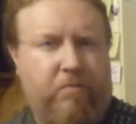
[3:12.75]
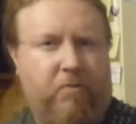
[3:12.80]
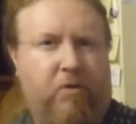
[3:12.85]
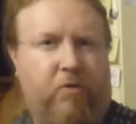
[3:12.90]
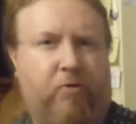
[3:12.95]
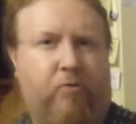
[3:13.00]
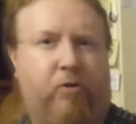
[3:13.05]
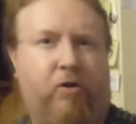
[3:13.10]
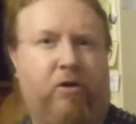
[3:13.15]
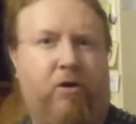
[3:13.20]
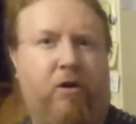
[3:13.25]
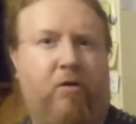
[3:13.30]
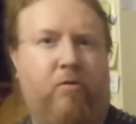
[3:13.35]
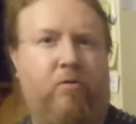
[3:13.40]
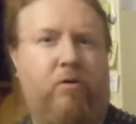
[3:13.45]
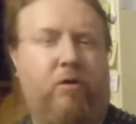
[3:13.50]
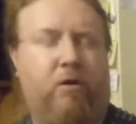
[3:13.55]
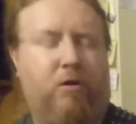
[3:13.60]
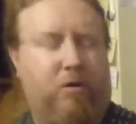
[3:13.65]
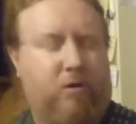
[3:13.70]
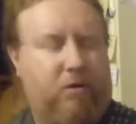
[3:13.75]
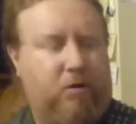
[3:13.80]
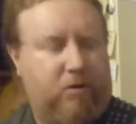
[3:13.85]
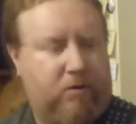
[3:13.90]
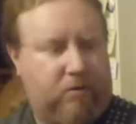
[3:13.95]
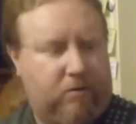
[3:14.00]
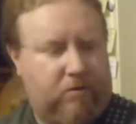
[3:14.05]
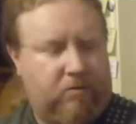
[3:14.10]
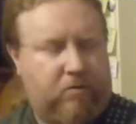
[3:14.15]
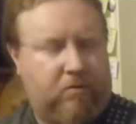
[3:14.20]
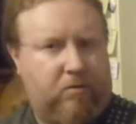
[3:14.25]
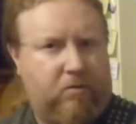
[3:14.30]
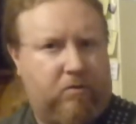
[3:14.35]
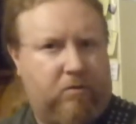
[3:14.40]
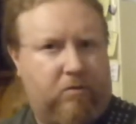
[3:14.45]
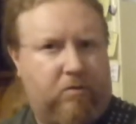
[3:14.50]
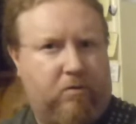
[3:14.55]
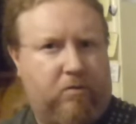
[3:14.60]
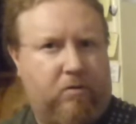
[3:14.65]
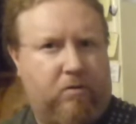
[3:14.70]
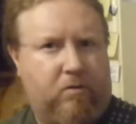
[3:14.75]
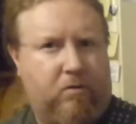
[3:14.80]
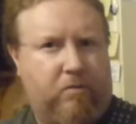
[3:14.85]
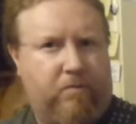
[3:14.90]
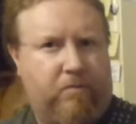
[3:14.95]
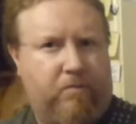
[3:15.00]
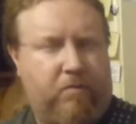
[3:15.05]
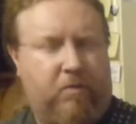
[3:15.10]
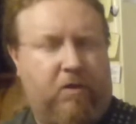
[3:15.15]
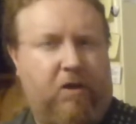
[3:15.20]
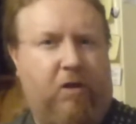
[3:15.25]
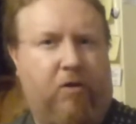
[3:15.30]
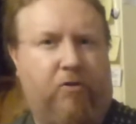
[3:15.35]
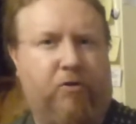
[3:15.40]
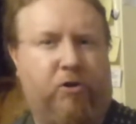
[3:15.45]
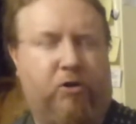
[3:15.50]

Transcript: 3 note onto